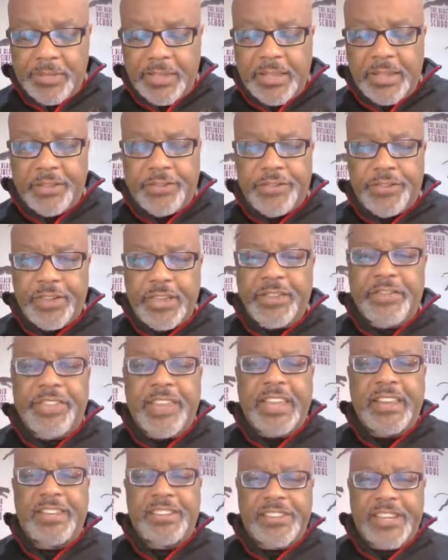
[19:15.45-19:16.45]
if
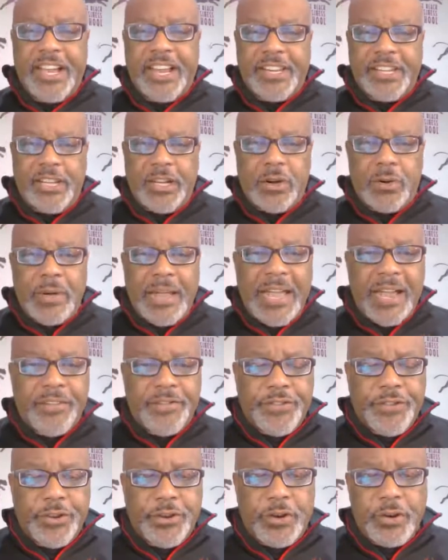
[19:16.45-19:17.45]
they decide to go
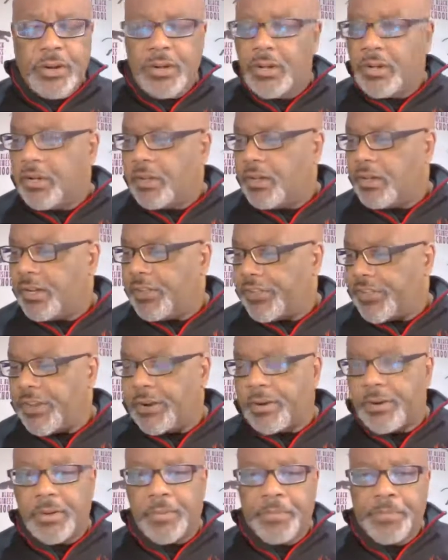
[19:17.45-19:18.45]
after
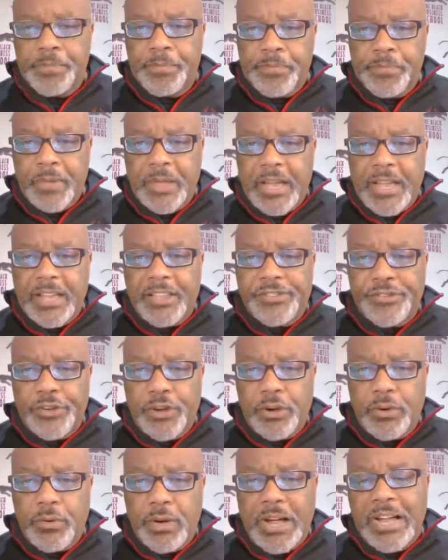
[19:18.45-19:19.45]
Ethereum. And
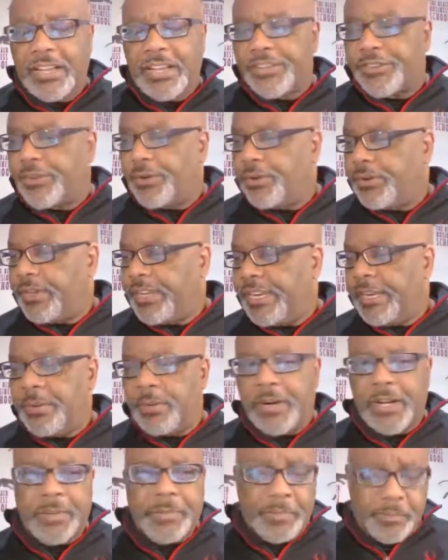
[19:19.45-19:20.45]
so
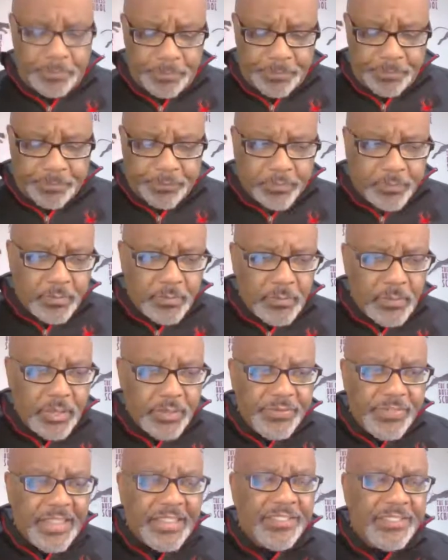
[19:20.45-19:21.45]
anyway,
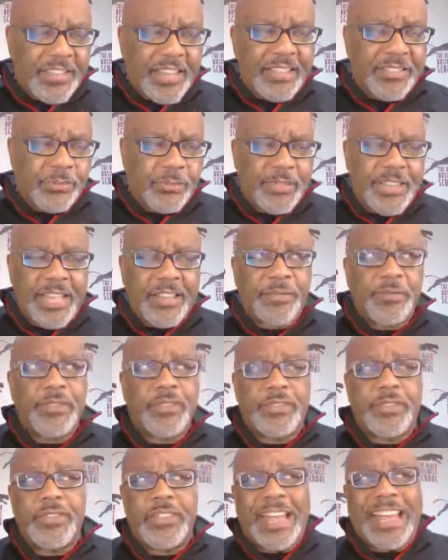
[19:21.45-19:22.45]
that's
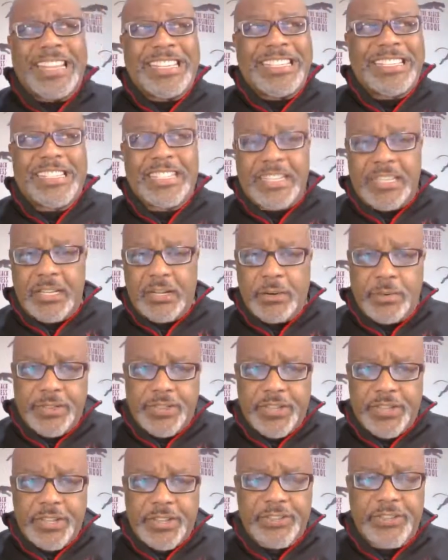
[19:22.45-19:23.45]
the deal
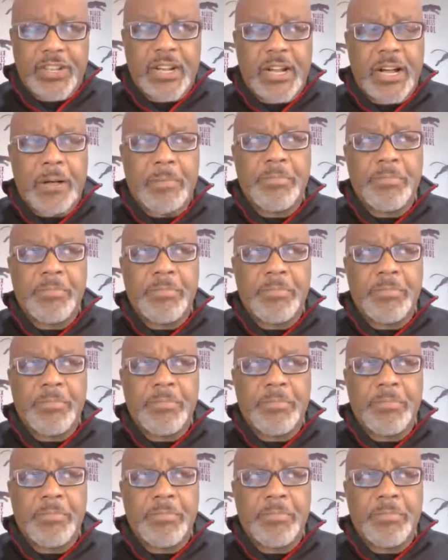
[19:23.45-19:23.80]
with this.